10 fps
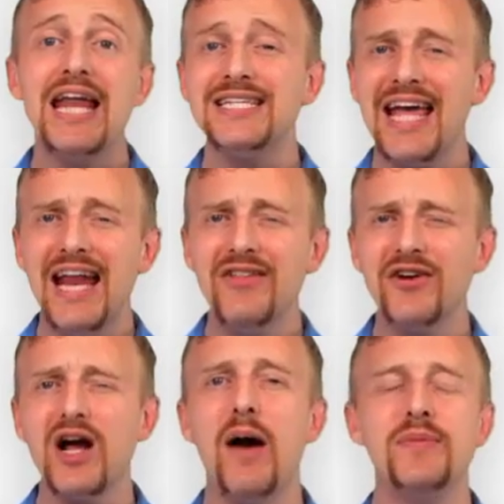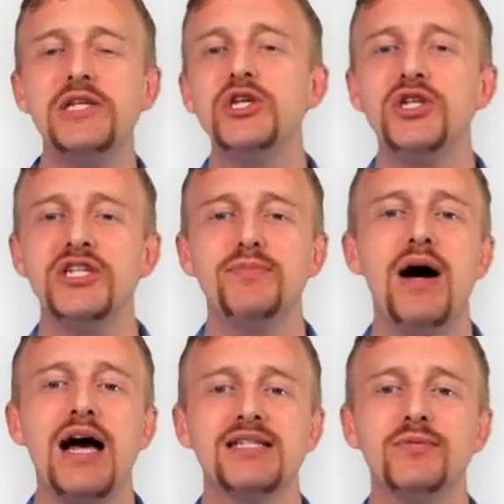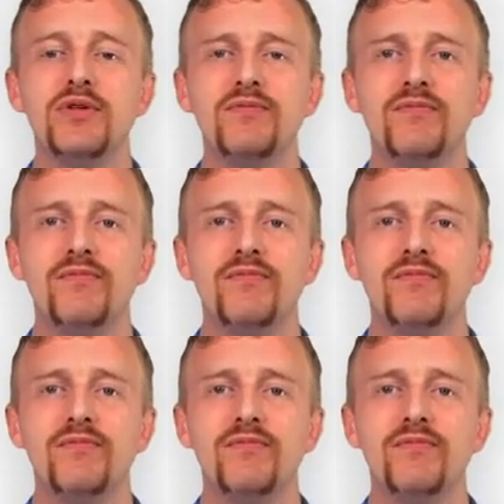and as ahead of their competition as possible.